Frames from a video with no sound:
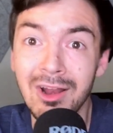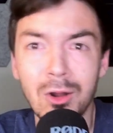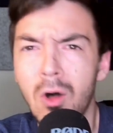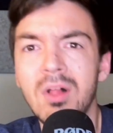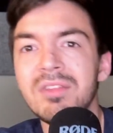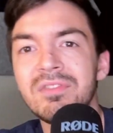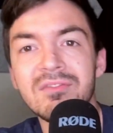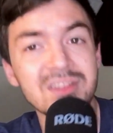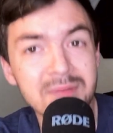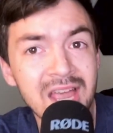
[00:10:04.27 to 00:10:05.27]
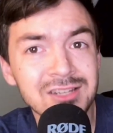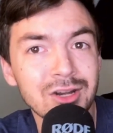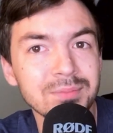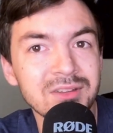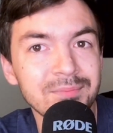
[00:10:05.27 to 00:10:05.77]
out all of the VBA
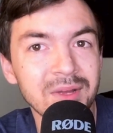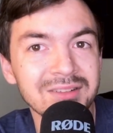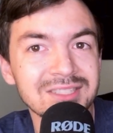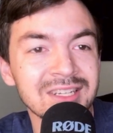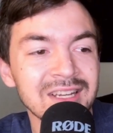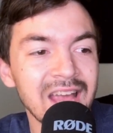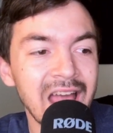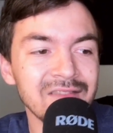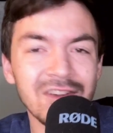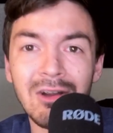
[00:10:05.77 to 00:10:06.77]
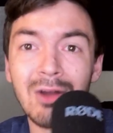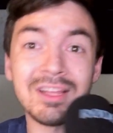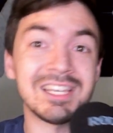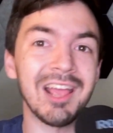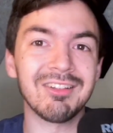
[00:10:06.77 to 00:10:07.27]
scripts you've built, and figure out
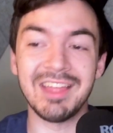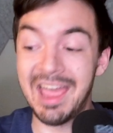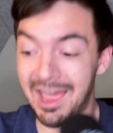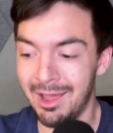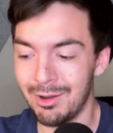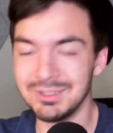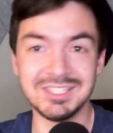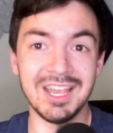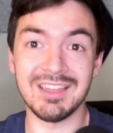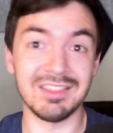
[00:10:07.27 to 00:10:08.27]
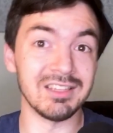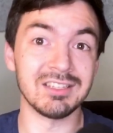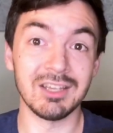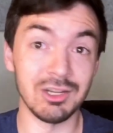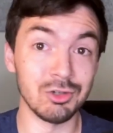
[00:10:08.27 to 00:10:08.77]
exactly how to take this
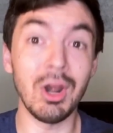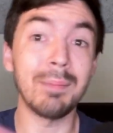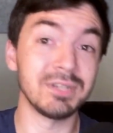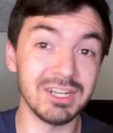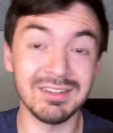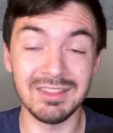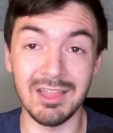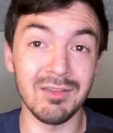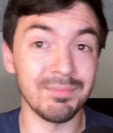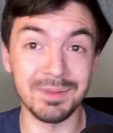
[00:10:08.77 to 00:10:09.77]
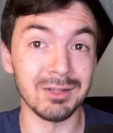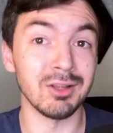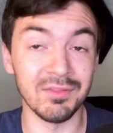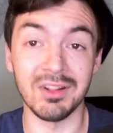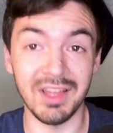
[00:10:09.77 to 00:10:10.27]
contraption that you've built
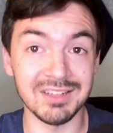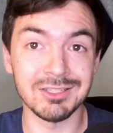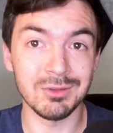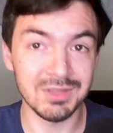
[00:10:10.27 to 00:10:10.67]
over the last 2